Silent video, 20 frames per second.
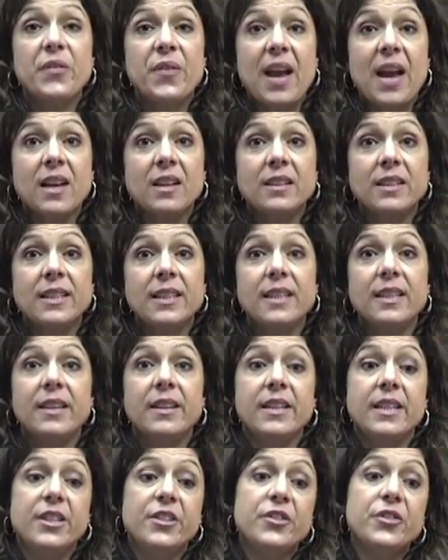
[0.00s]
faculty, in
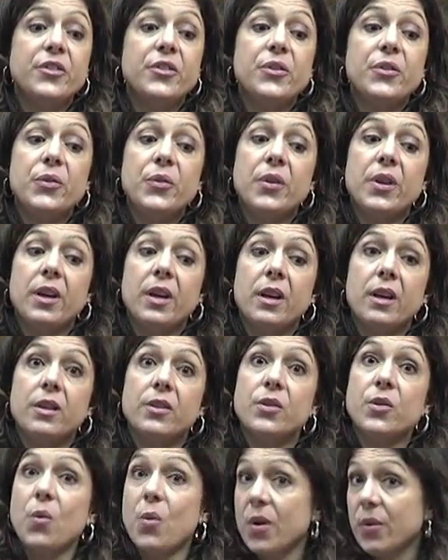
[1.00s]
addition to the
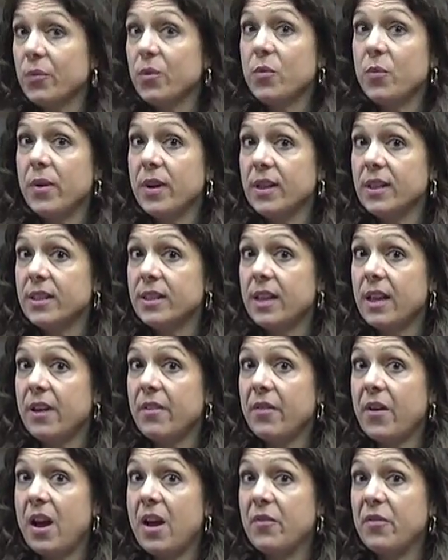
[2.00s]
scoring rubrics,
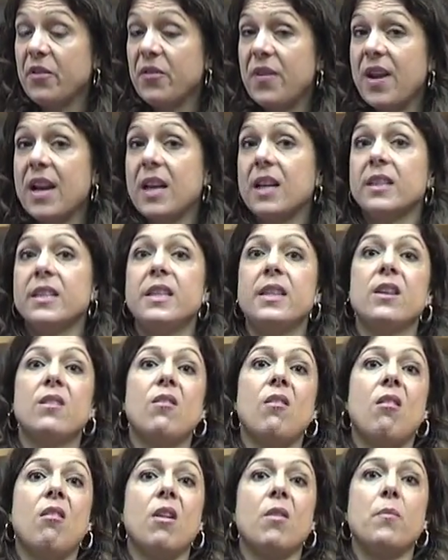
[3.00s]
for faculty
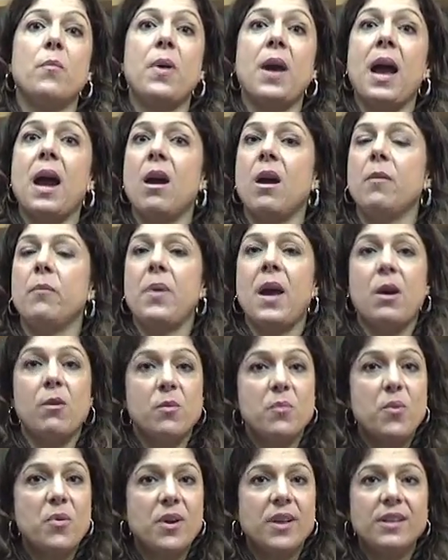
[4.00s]
there are
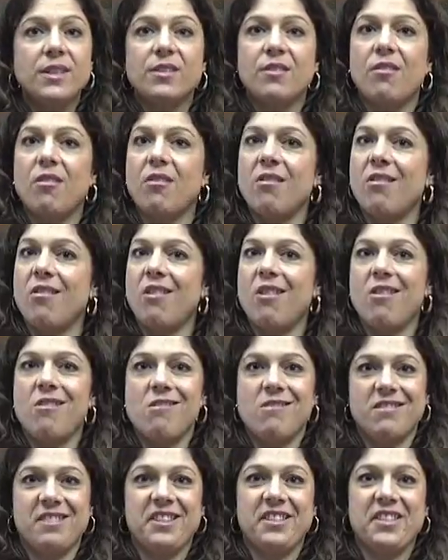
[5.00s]
PowerPoints that are
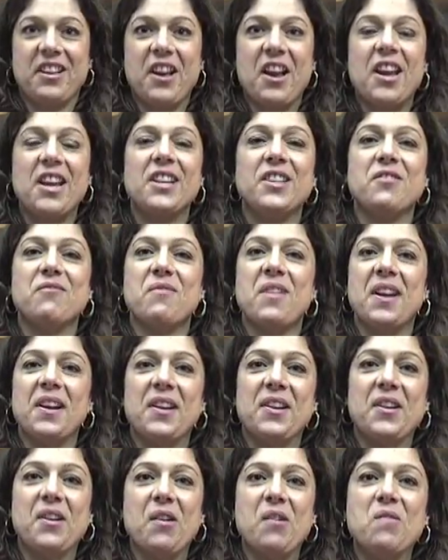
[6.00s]
designed and ready
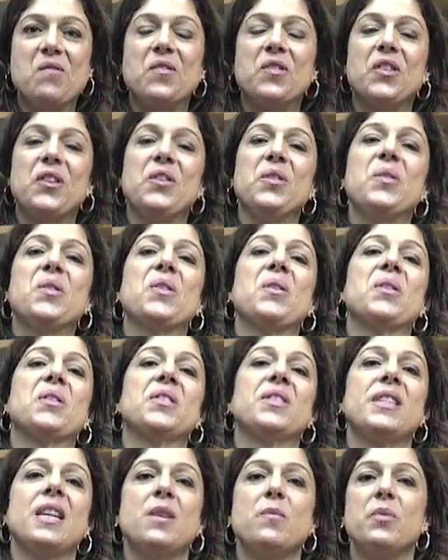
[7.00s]
to go for you. There are
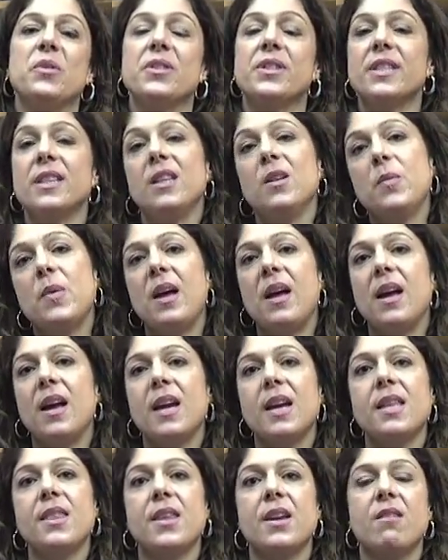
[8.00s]
sample
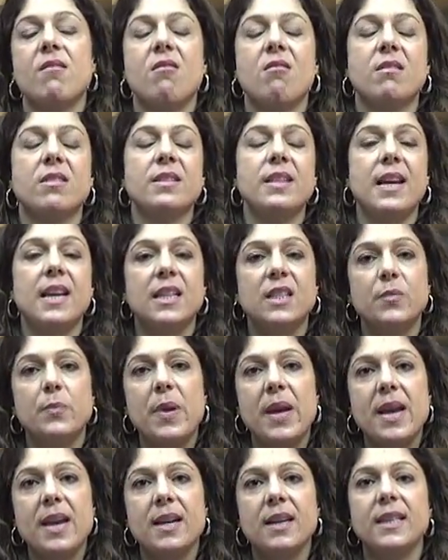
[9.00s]
syllabi, there are test
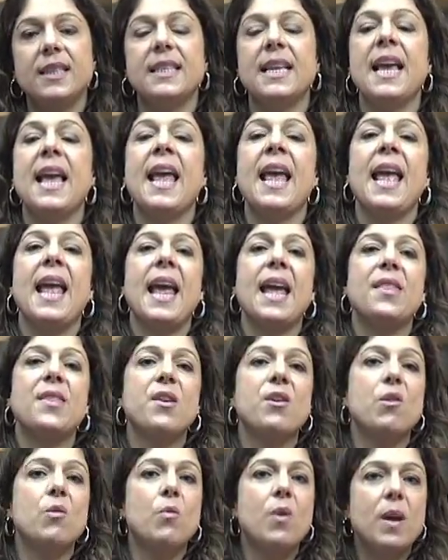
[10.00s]
banks, and
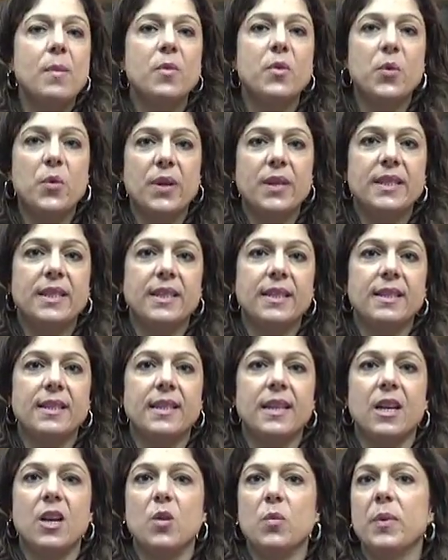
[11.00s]
there are web quizzes
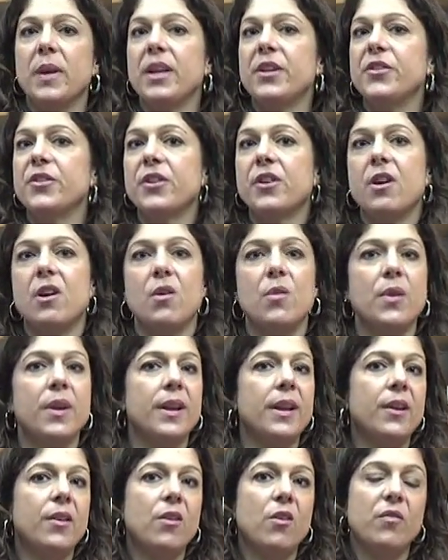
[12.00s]
to help get you
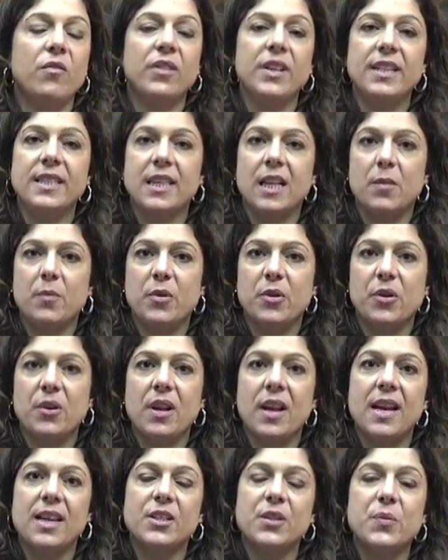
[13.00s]
going and hopefully set up your
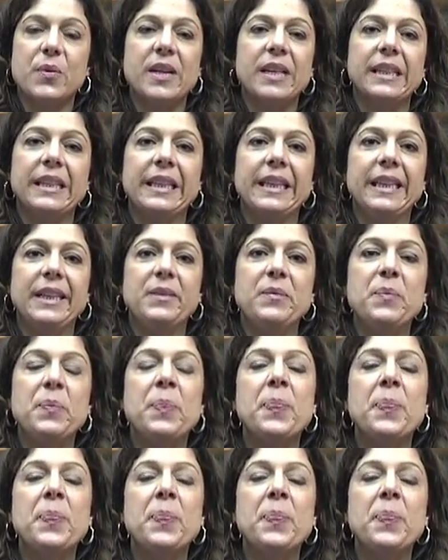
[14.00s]
class quickly.